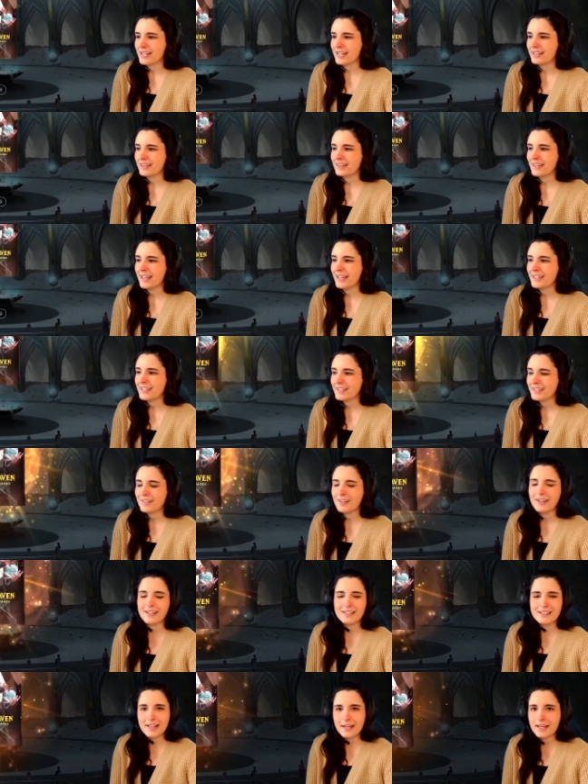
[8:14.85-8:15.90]
I like the
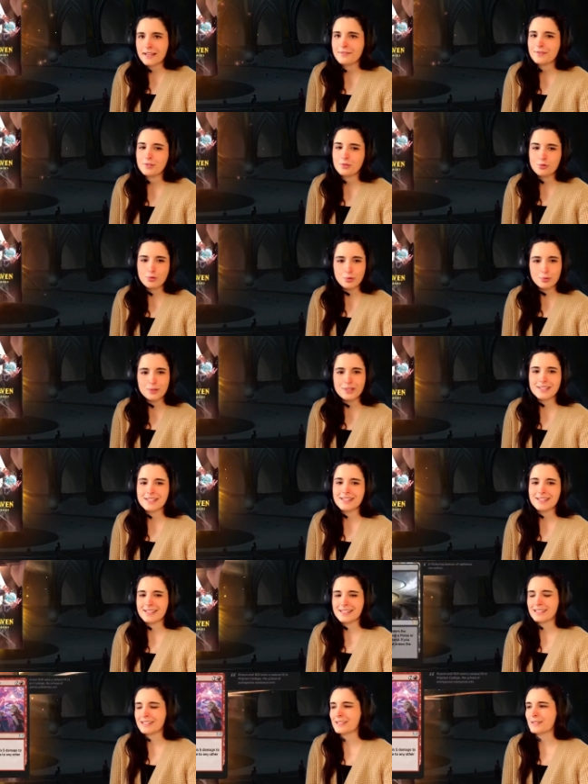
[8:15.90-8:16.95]
cards that give you
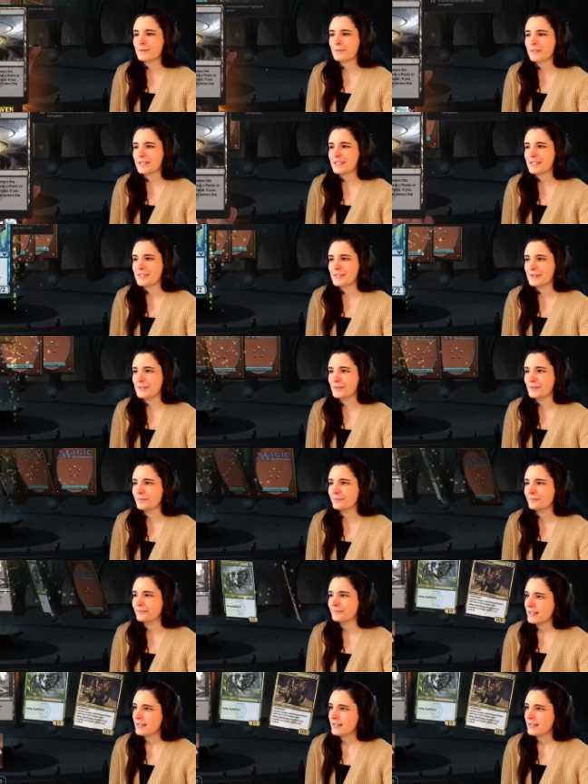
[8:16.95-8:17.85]
choices as to what to do.